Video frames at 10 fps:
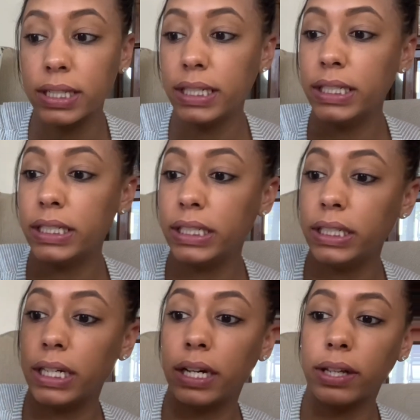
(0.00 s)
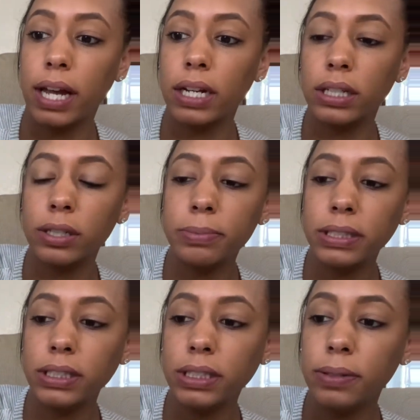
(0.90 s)
I needed to eat. I had a little bit
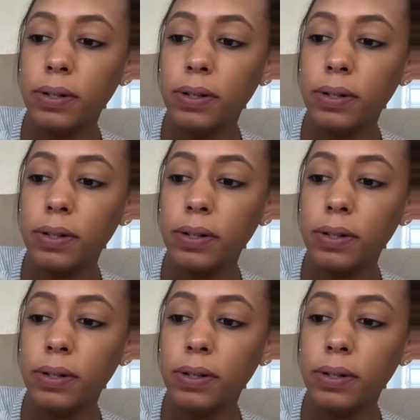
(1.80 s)
to eat,